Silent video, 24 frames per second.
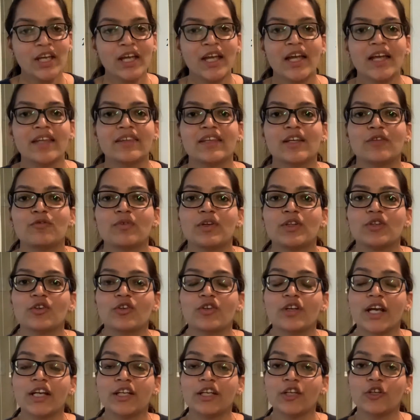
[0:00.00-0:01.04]
that when you're
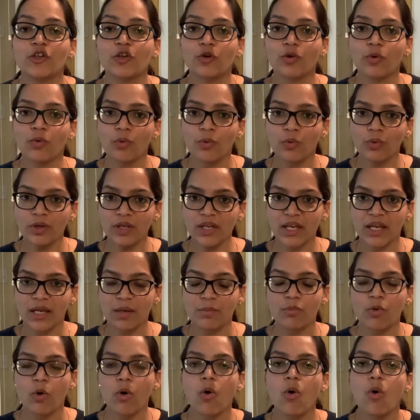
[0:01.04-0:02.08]
writing your own name
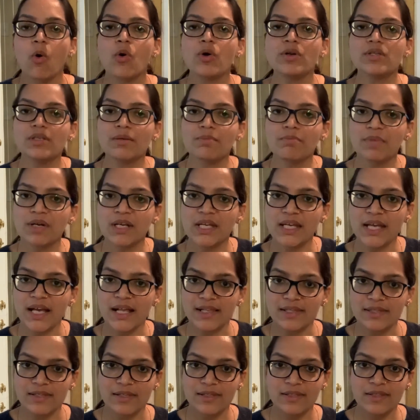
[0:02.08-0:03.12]
or somebody
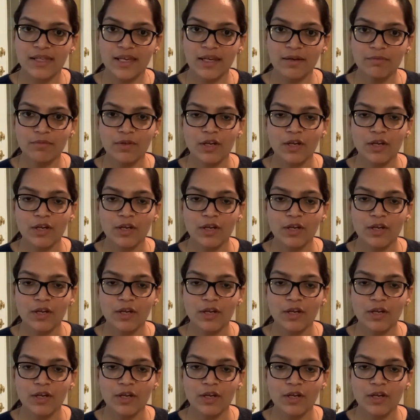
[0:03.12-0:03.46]
else's name,